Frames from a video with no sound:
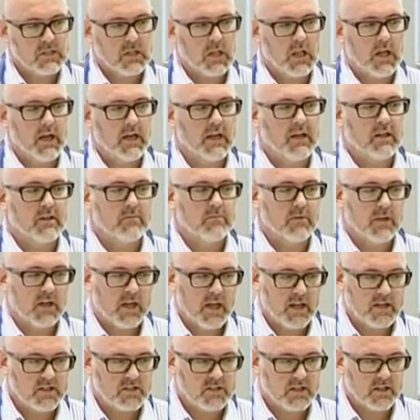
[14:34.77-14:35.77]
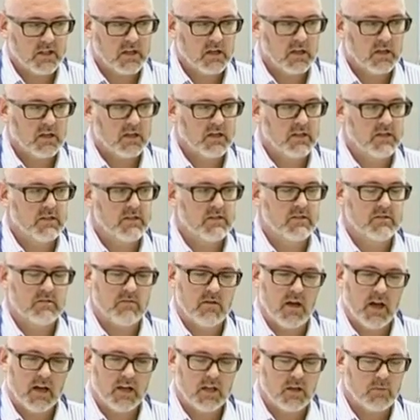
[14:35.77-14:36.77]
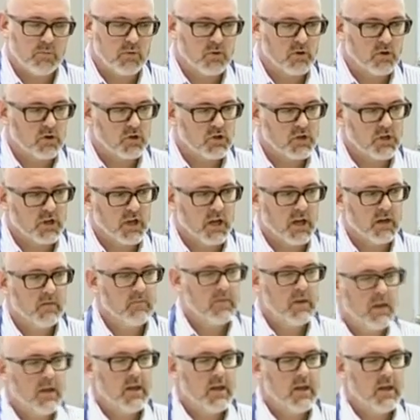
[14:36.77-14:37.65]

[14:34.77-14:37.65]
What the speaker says: like Mackenzie guys, acupuncture,